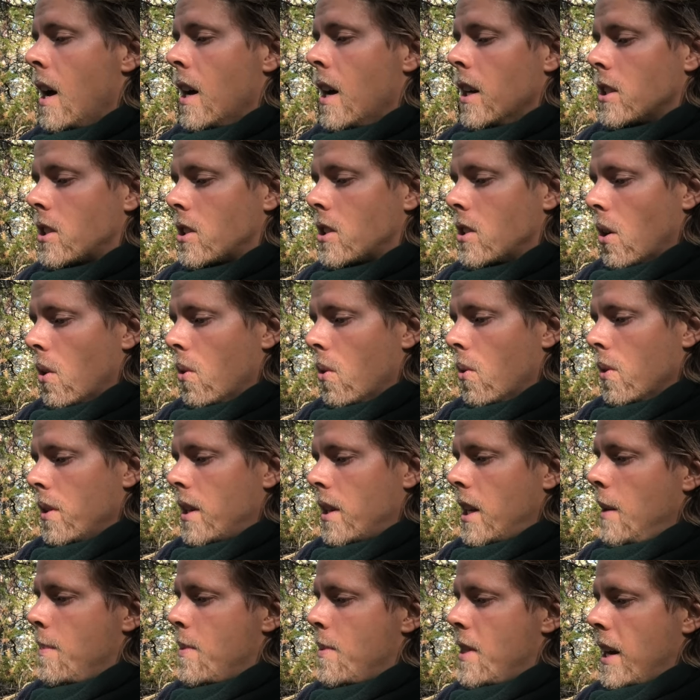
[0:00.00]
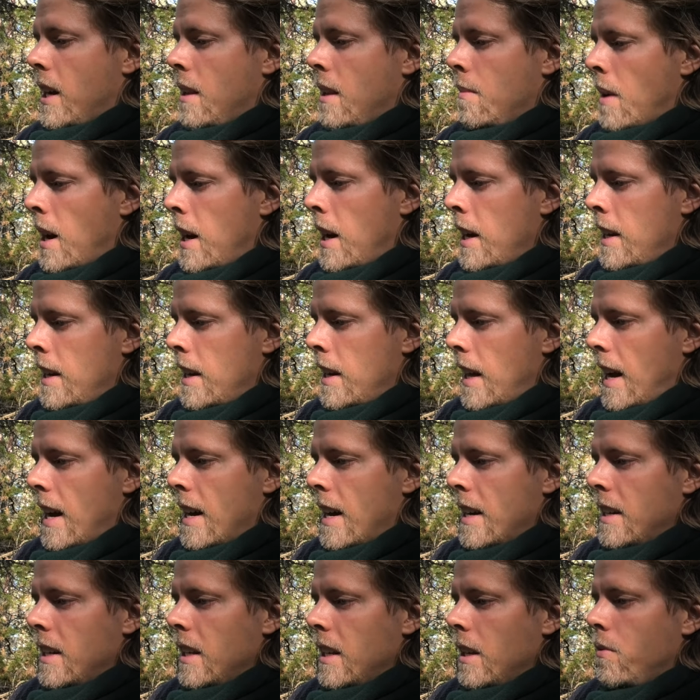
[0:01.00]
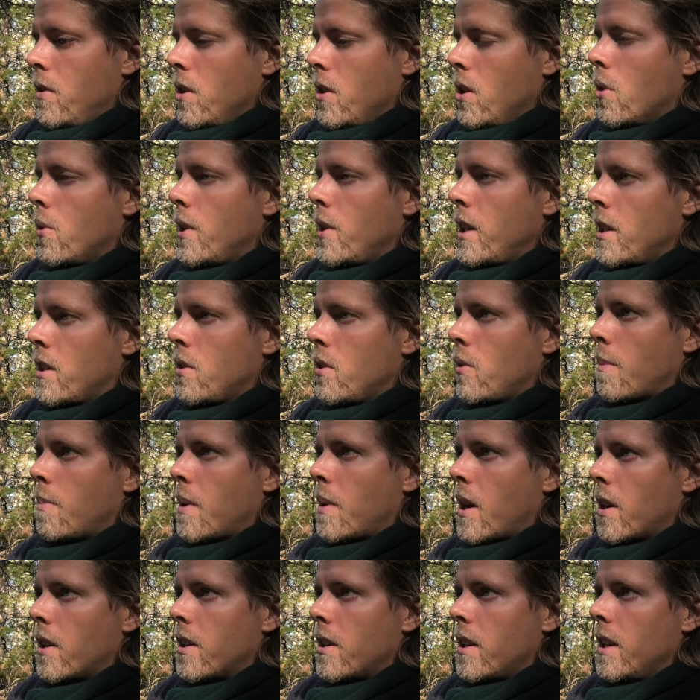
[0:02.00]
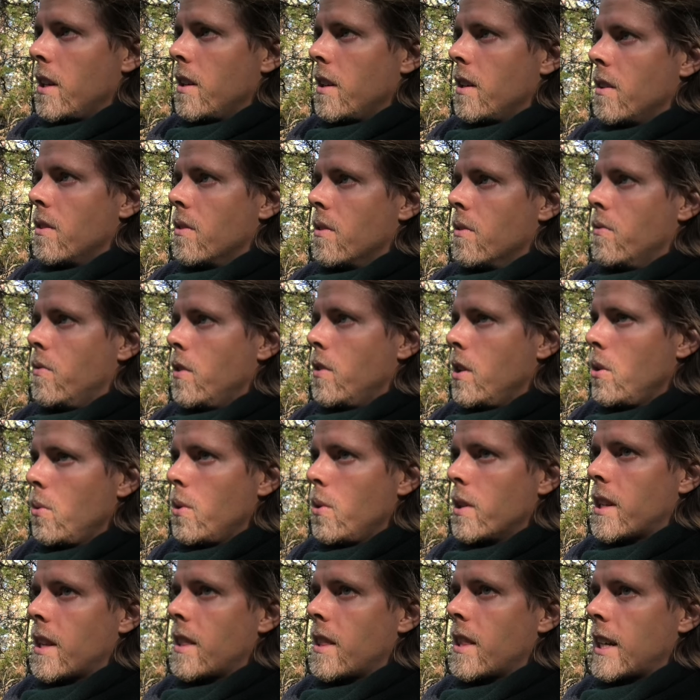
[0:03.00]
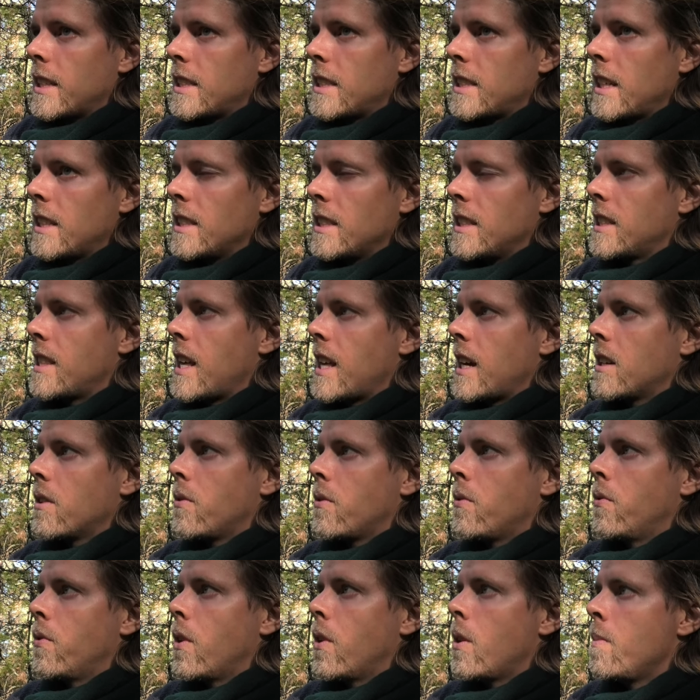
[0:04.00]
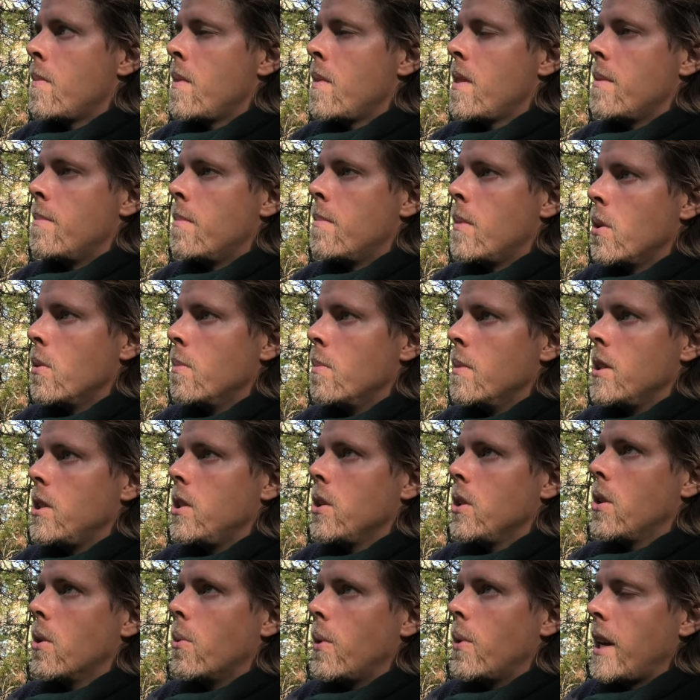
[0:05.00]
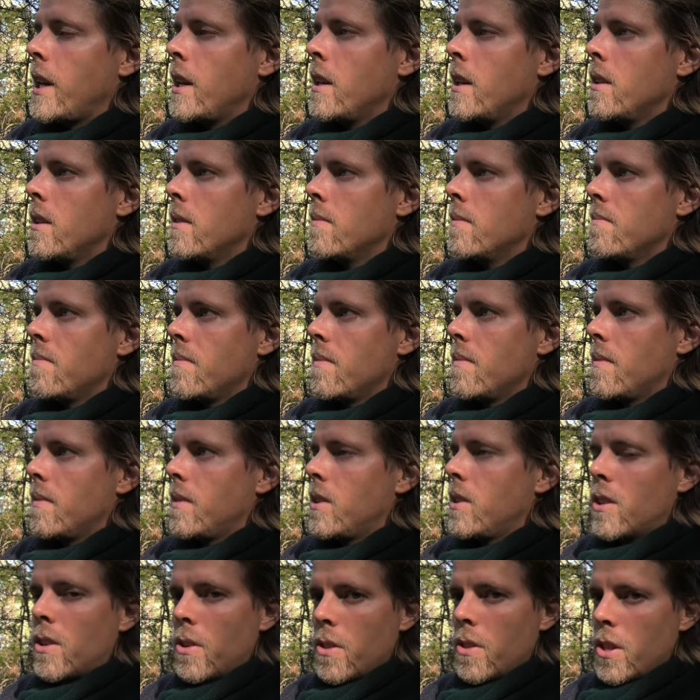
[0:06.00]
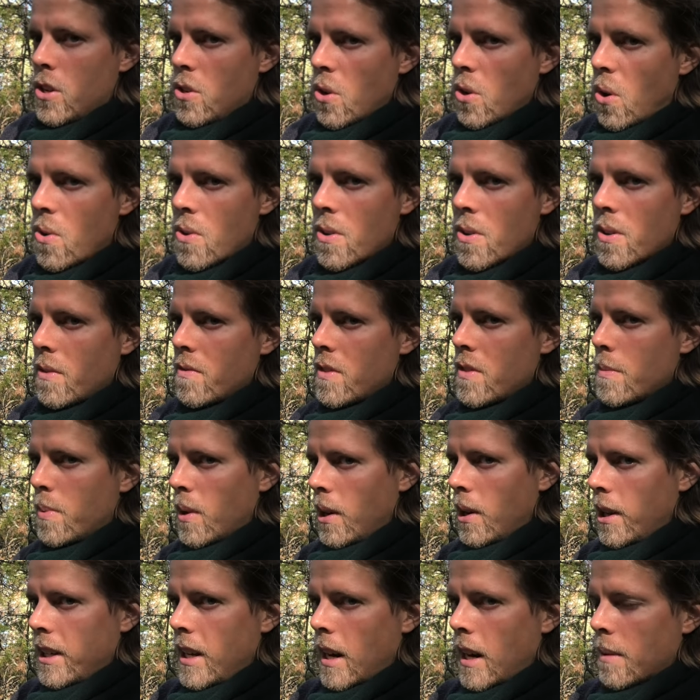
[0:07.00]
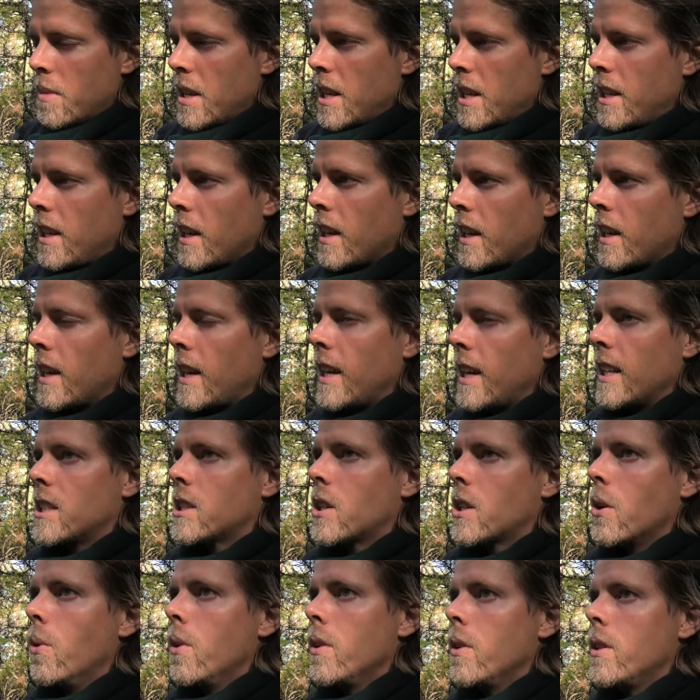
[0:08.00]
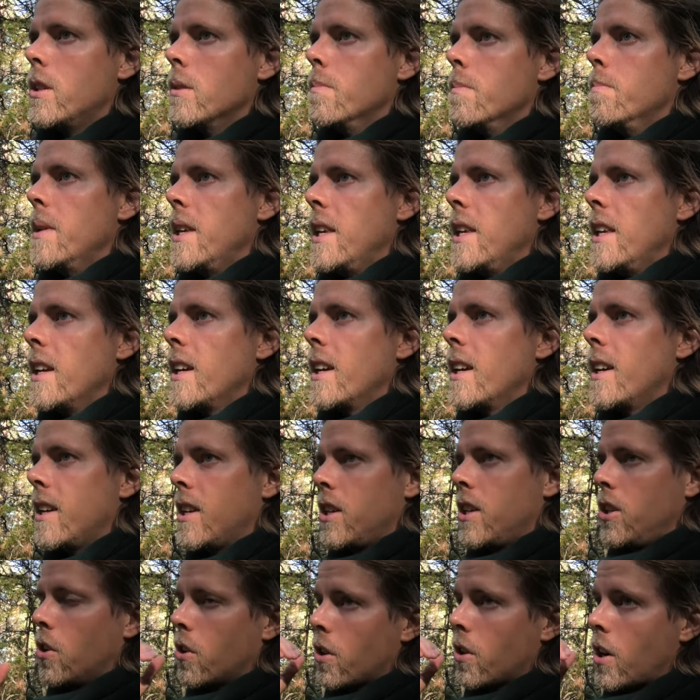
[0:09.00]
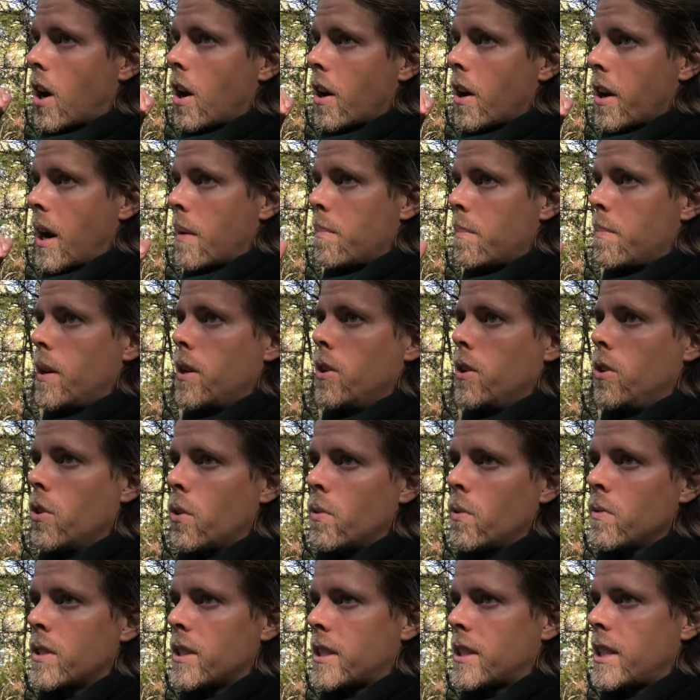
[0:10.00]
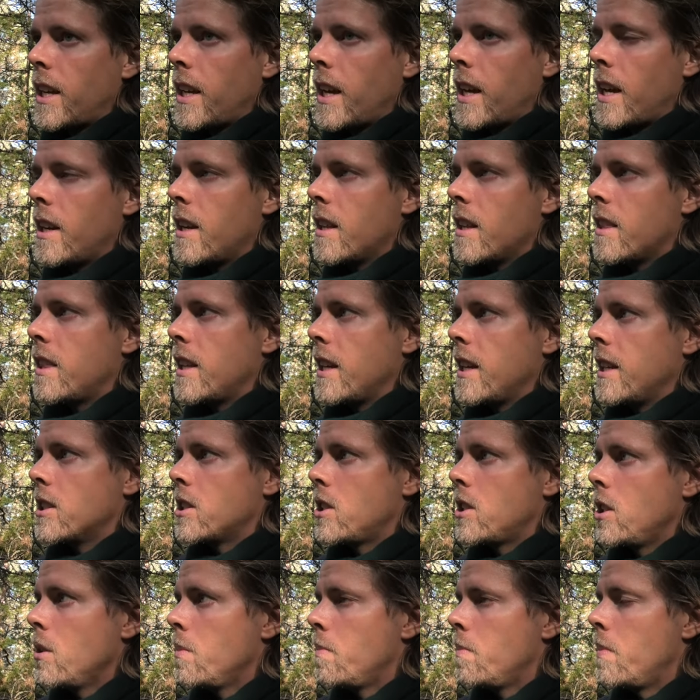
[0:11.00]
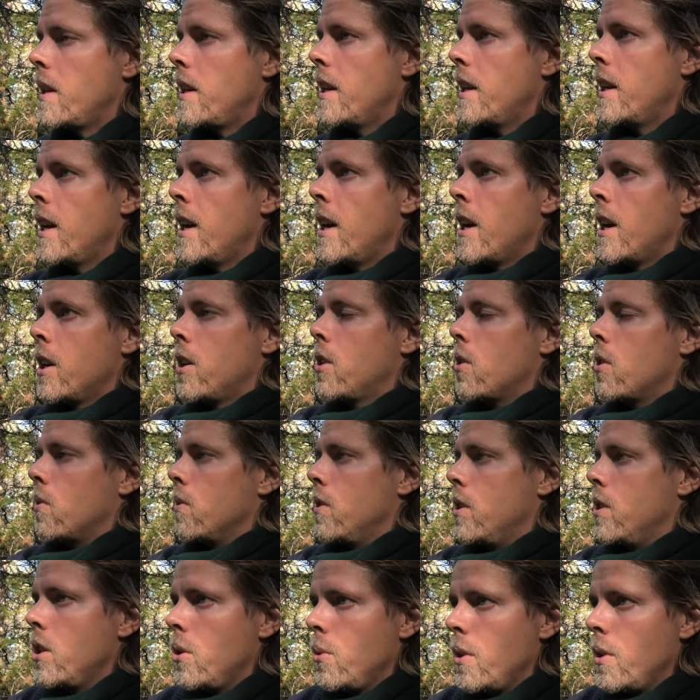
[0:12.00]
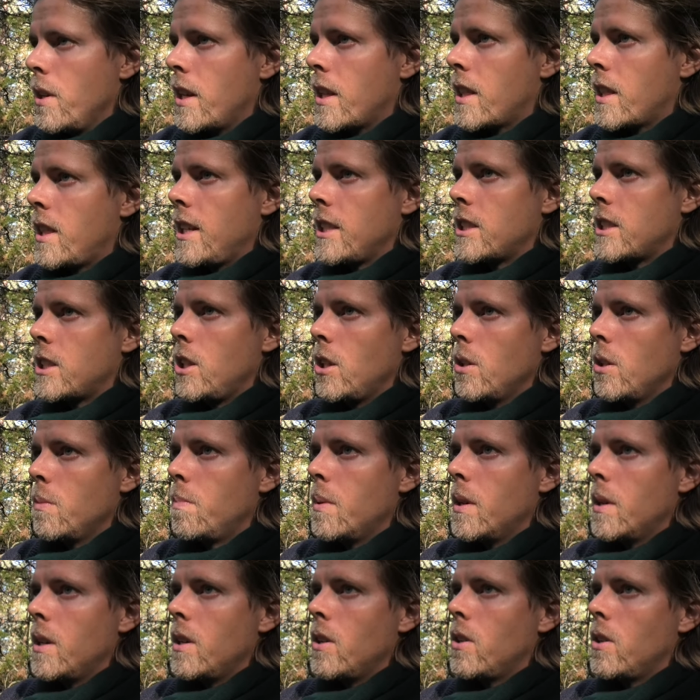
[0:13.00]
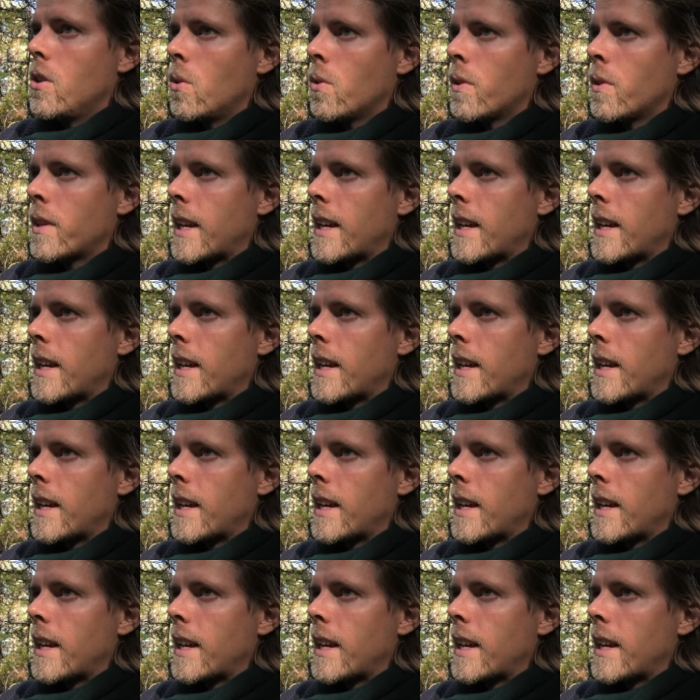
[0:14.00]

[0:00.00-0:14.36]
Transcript: So keep that in mind, and if you go into a party, view it in that sense, that from the moment you go in to the door of the political meeting, it's going to be your guard up. Don't say anything stupid, don't do anything stupid, don't